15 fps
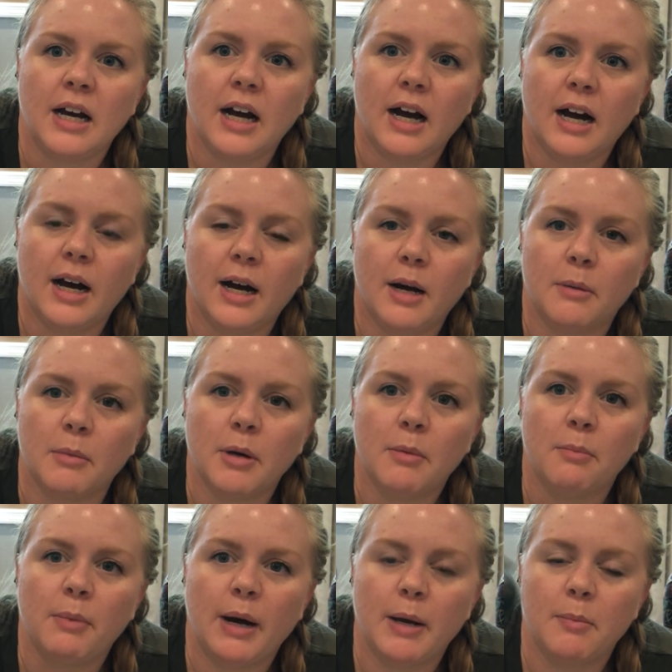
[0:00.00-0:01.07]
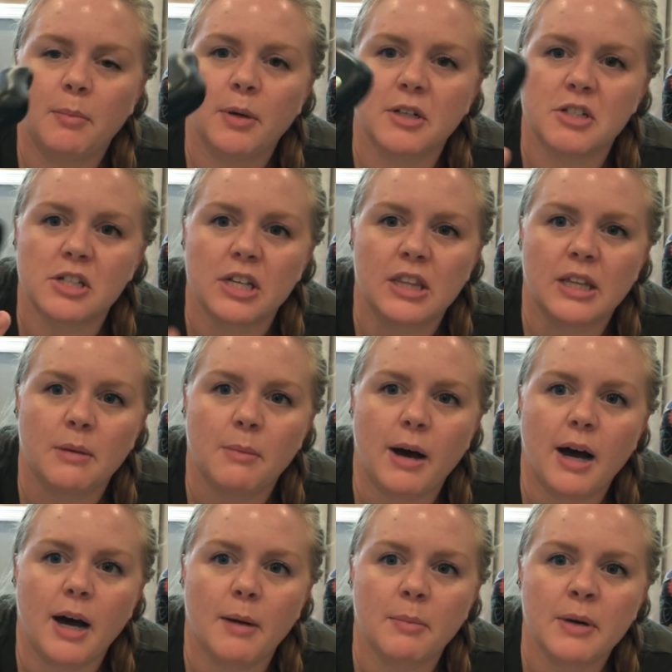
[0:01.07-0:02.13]
by pushing them
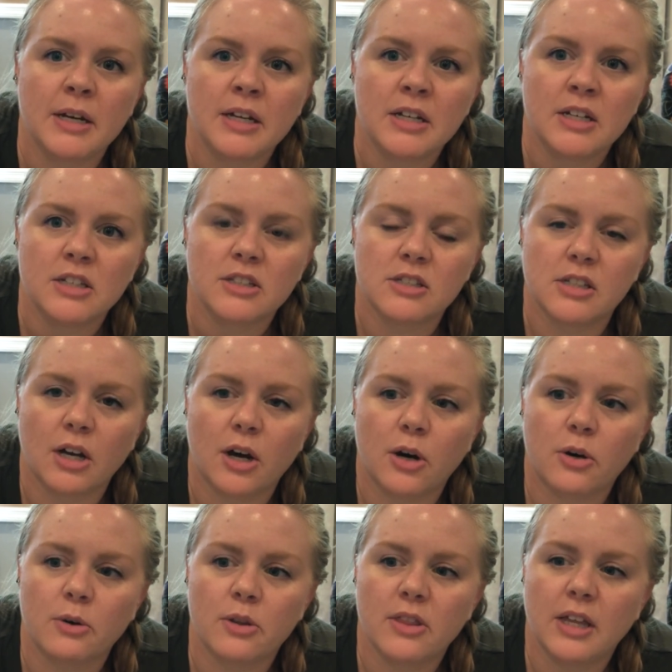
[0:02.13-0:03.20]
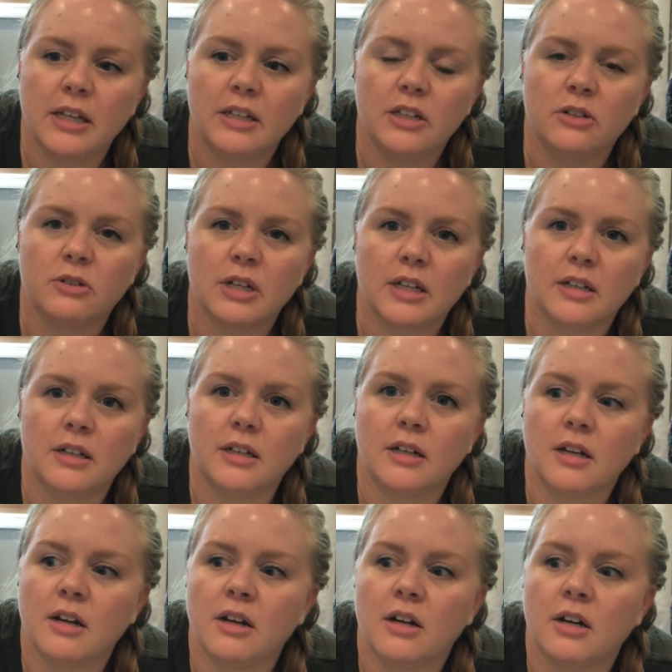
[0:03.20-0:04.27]
up. So then you can
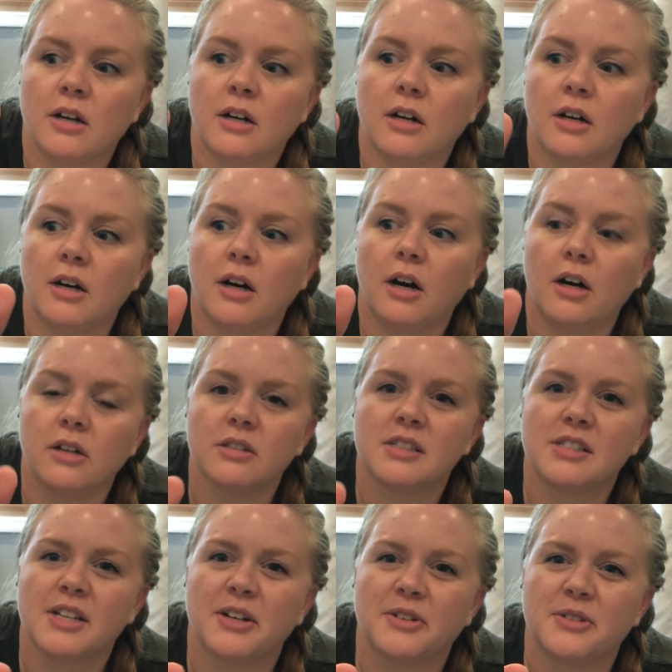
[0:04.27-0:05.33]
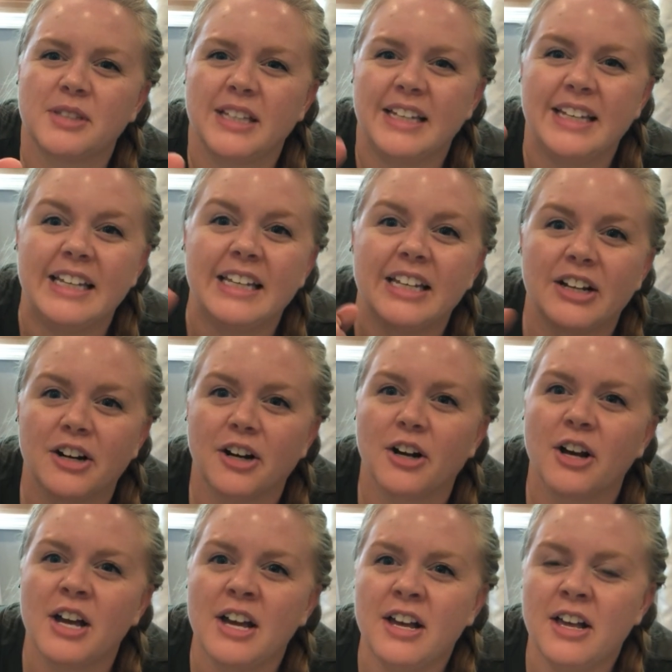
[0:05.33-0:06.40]
also
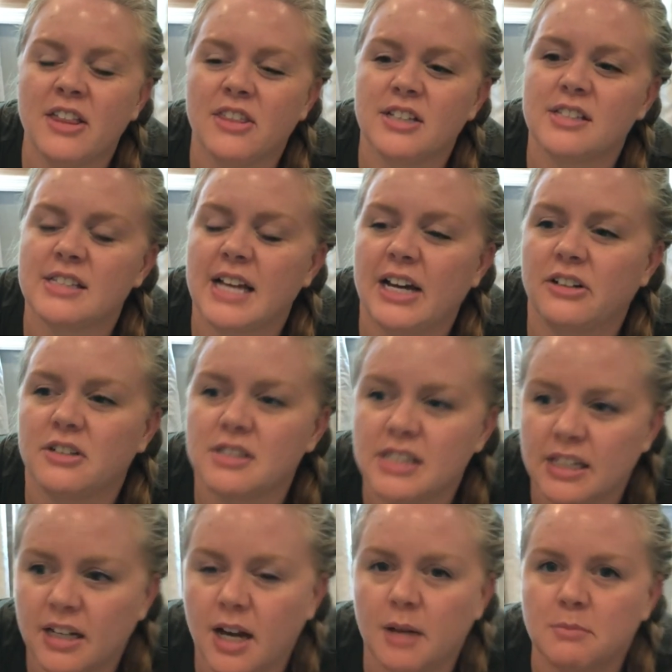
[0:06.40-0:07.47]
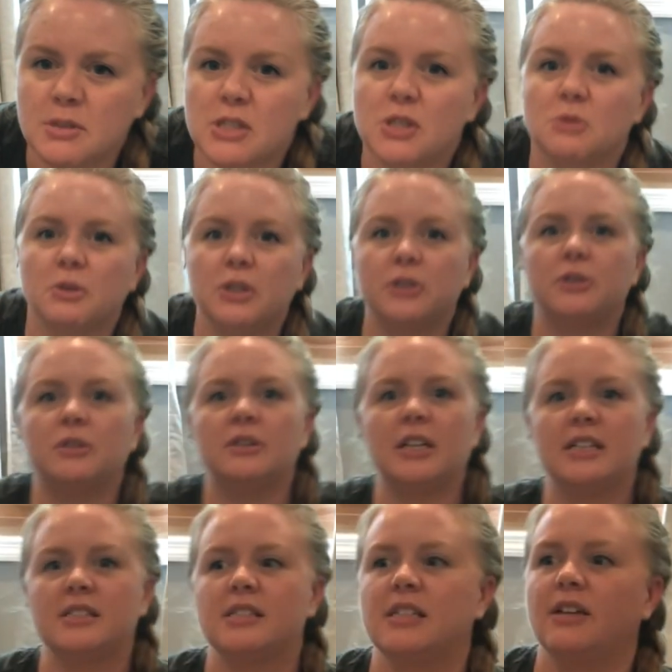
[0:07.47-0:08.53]
hear the sound as it comes through.
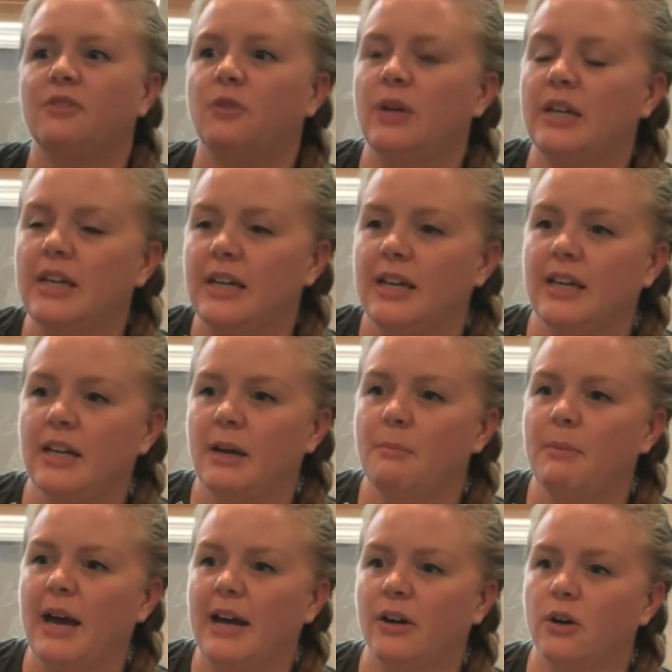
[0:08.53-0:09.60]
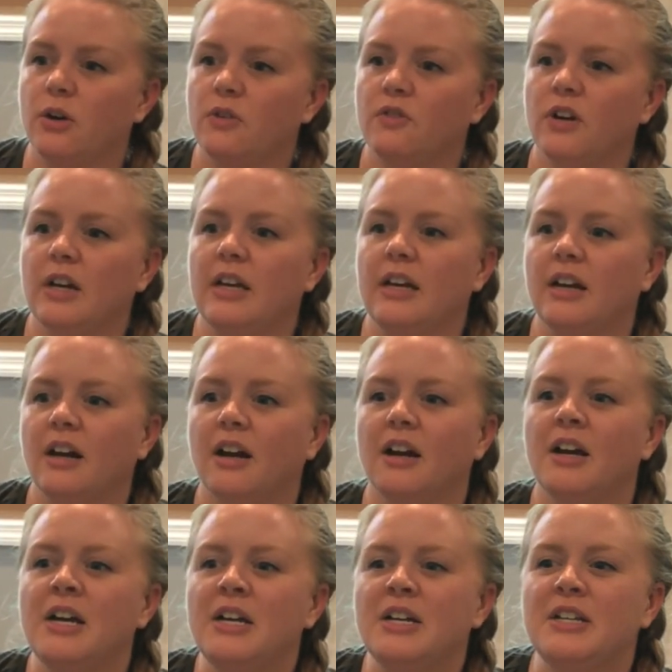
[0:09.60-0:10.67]
Let's see if we can get him back over
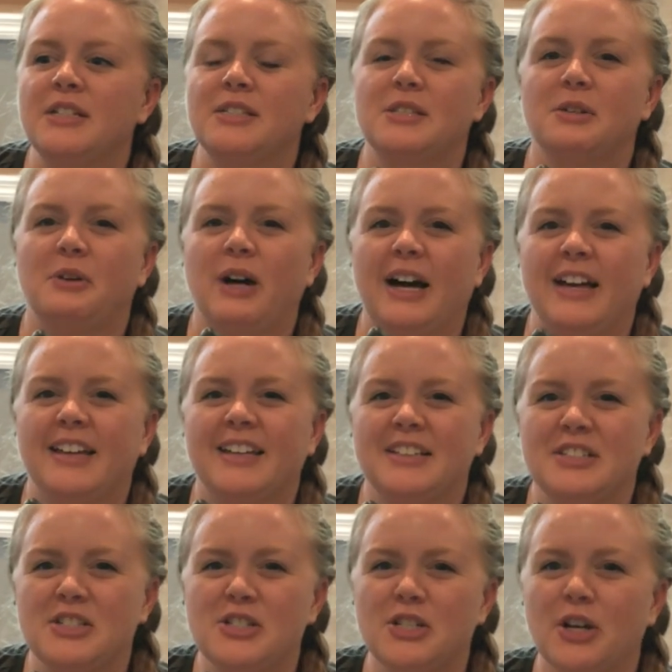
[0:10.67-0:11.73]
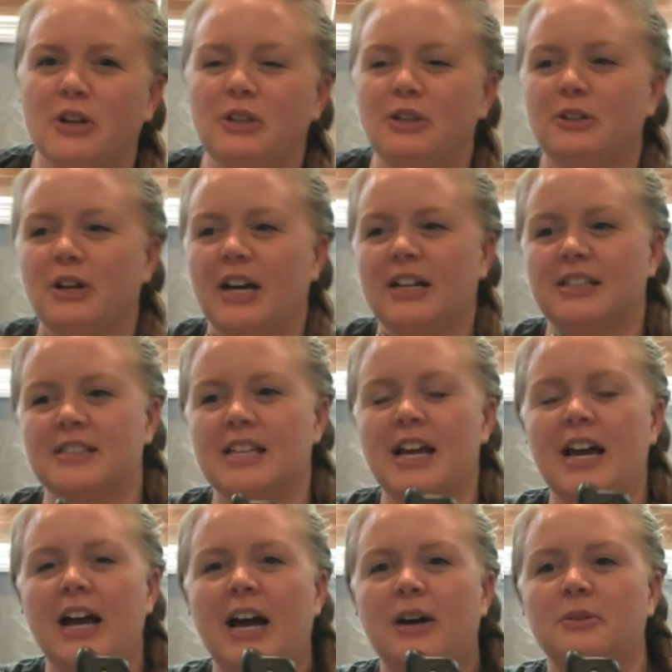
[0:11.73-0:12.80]
here so I can show you guys
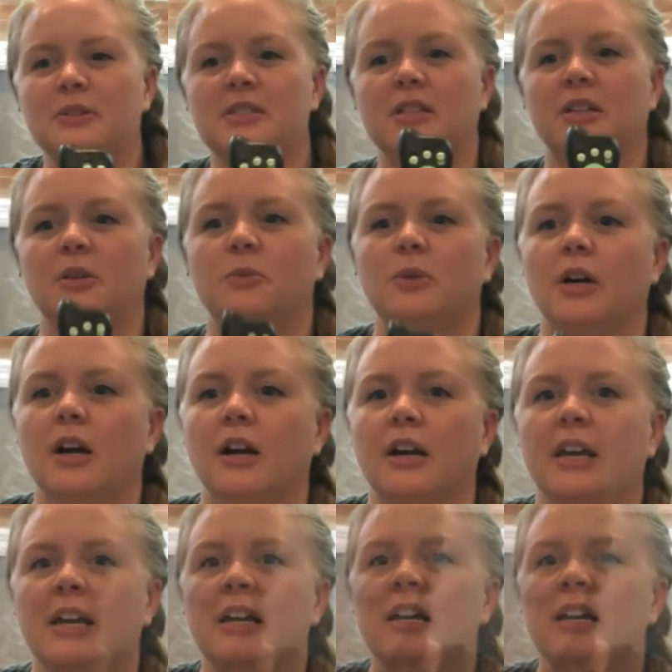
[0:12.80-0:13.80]
how it's going to work.